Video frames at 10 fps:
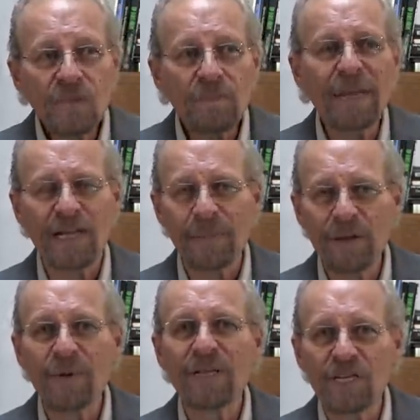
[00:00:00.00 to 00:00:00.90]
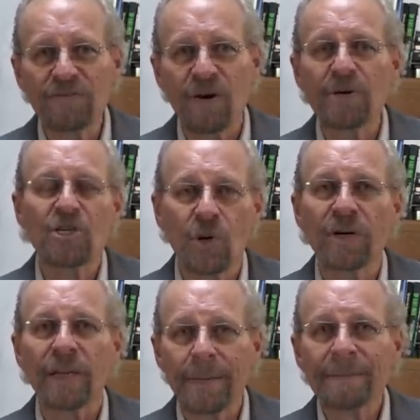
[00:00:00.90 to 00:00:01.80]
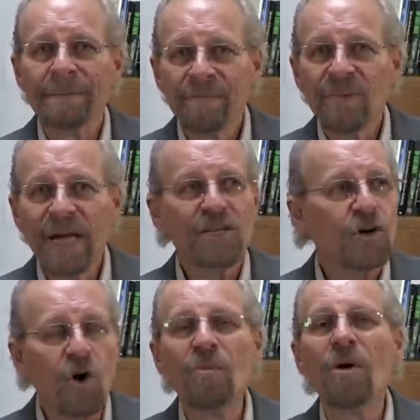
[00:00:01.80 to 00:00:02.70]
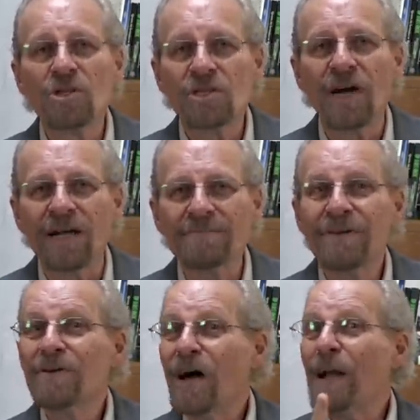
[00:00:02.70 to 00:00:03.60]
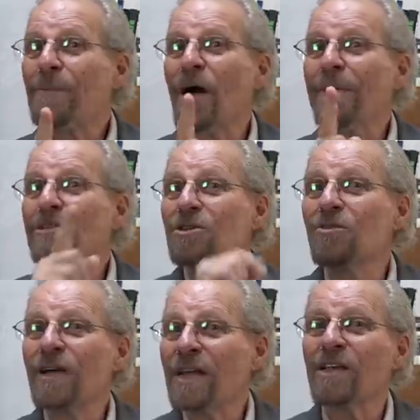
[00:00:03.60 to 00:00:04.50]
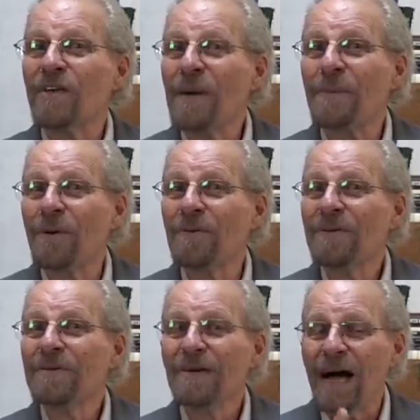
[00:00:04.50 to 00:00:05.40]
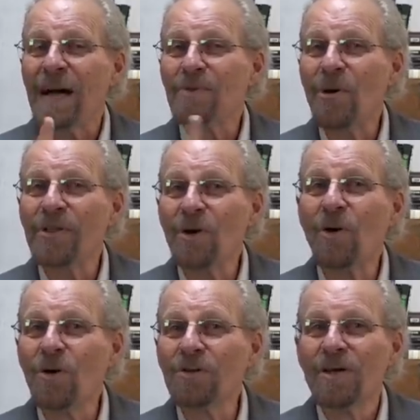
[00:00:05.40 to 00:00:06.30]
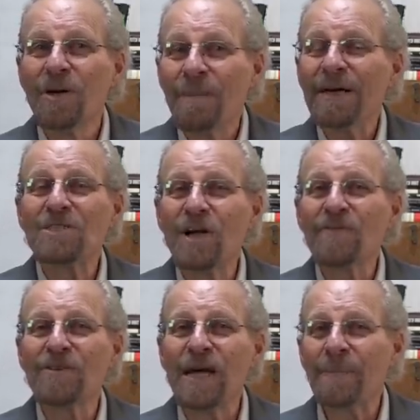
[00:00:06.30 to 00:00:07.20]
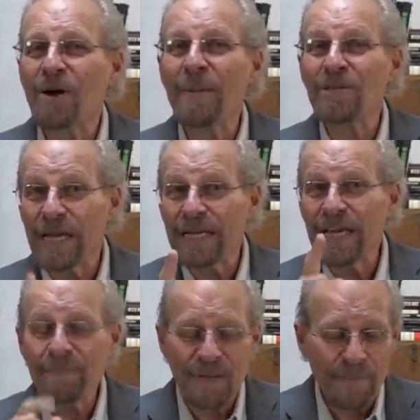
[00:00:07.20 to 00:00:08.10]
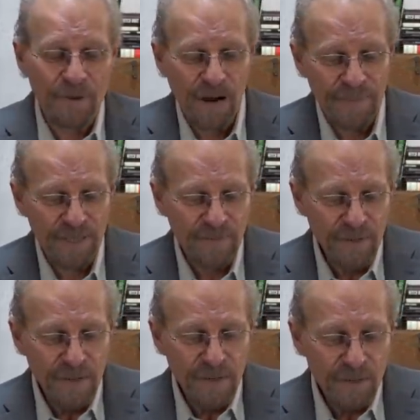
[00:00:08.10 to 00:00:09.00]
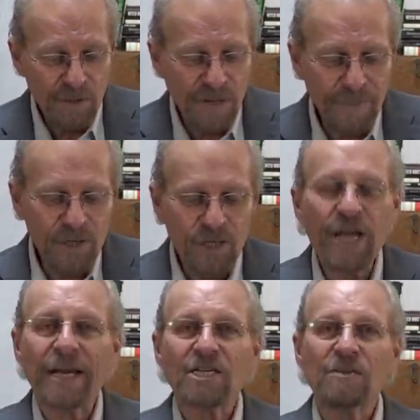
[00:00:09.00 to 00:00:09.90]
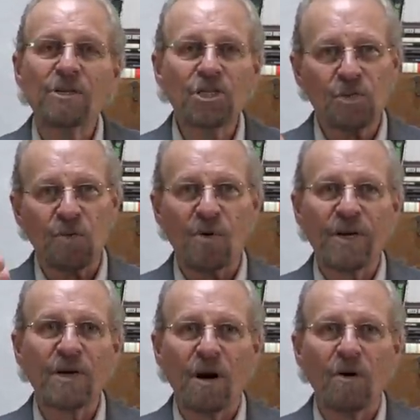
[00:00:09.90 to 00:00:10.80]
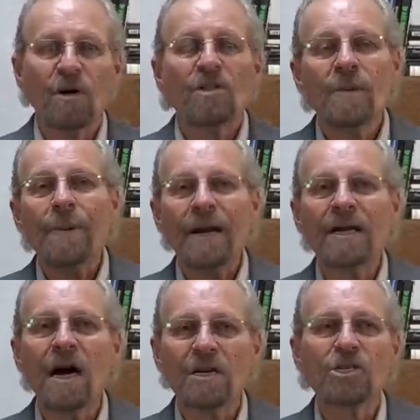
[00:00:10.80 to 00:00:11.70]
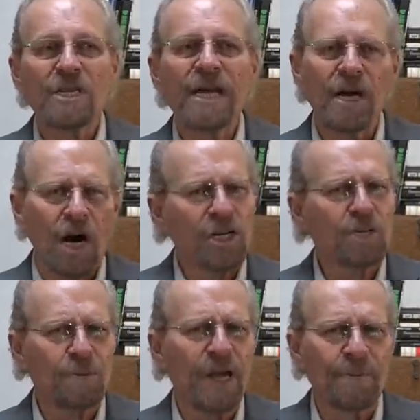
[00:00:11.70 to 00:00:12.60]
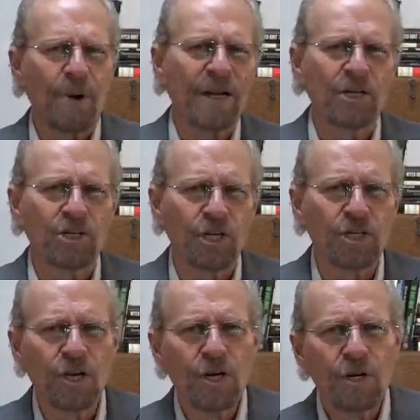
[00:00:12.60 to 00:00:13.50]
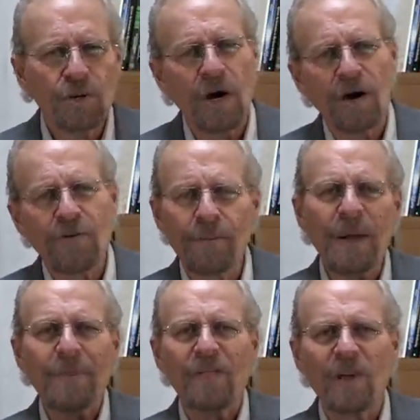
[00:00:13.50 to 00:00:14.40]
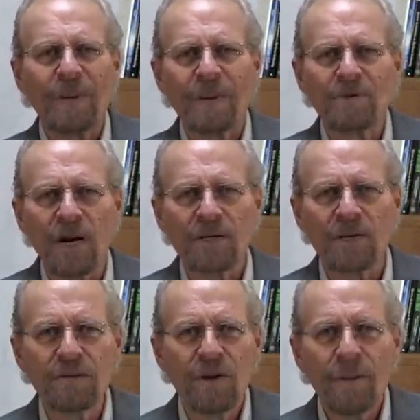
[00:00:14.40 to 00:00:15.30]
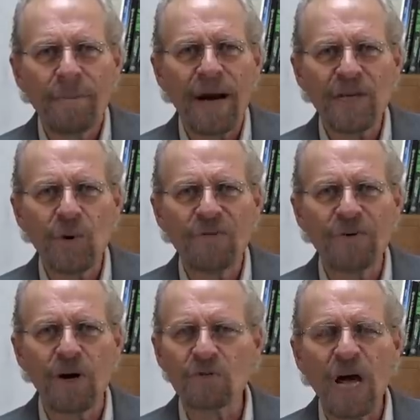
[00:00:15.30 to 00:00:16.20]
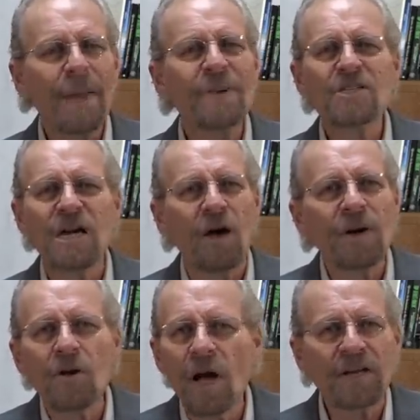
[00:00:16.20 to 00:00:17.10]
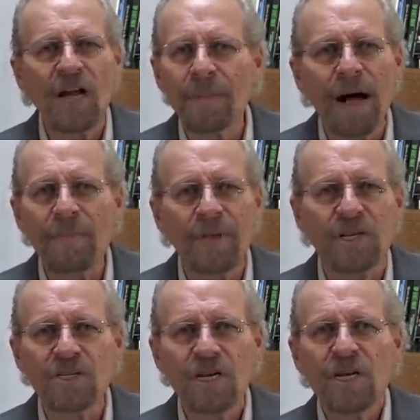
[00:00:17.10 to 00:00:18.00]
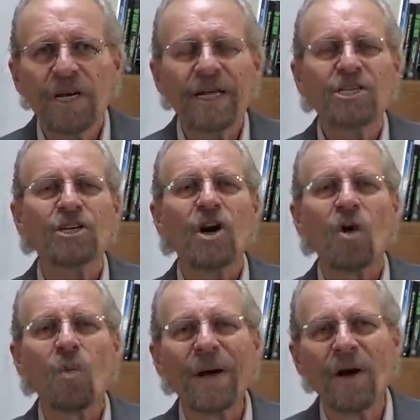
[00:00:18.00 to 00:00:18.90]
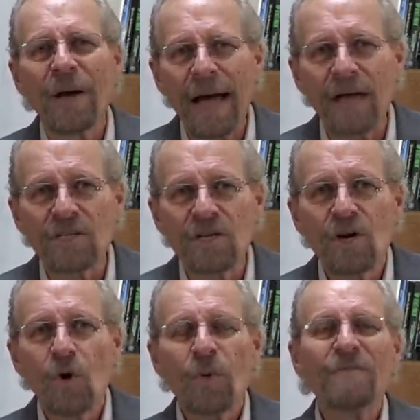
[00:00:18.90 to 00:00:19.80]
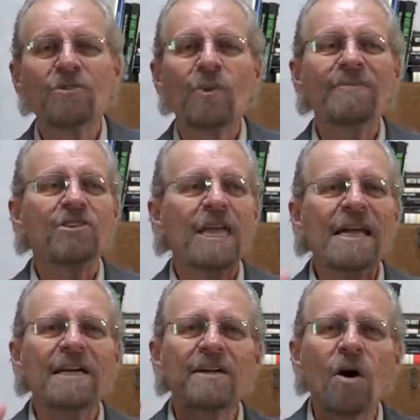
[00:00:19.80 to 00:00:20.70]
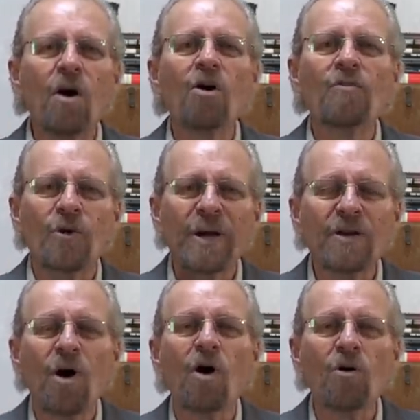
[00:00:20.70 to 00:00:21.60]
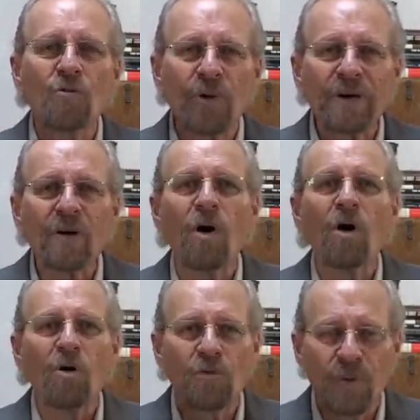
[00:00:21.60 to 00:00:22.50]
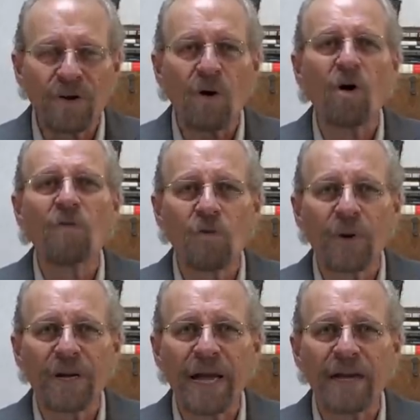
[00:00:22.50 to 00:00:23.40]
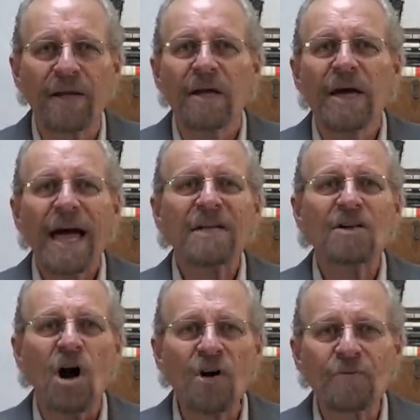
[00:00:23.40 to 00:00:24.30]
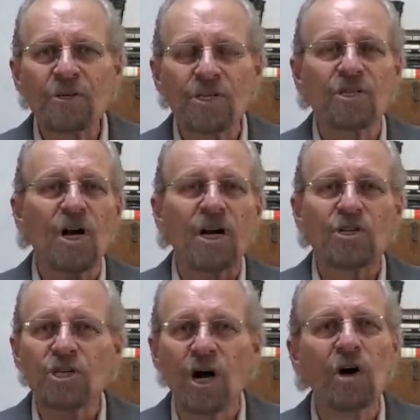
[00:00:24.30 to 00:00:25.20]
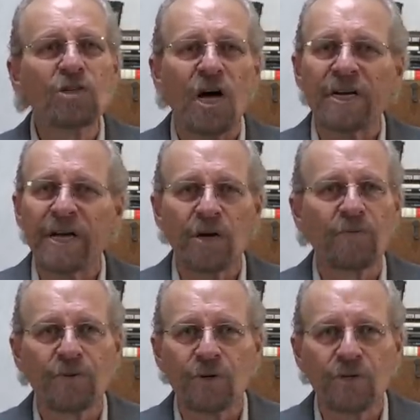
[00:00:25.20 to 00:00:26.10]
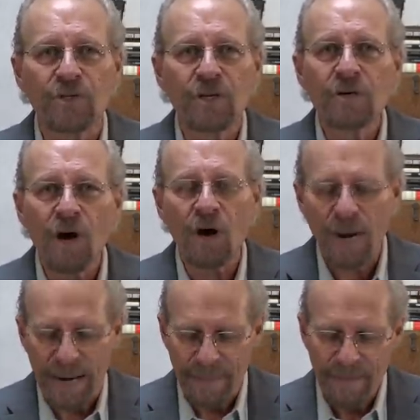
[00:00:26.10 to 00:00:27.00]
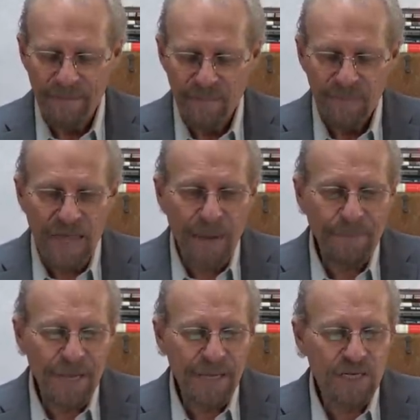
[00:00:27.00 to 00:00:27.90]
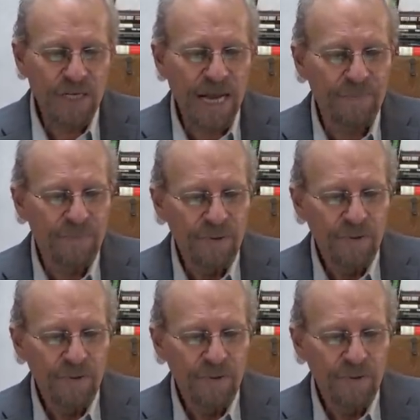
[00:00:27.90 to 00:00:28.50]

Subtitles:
that will be released very shortly. It's almost done. I promised you the end of April. I'm going to hold myself to that promise and keep that promise. So number six, and this is where we go. The Pentagon is saying unexplained pregnancies from people that have been abducted by UFOs. I've been talking about this. It's in our wheelhouse. We've stated it over and over and over and over again at conferences, on shows, on interviews. All right. That being said,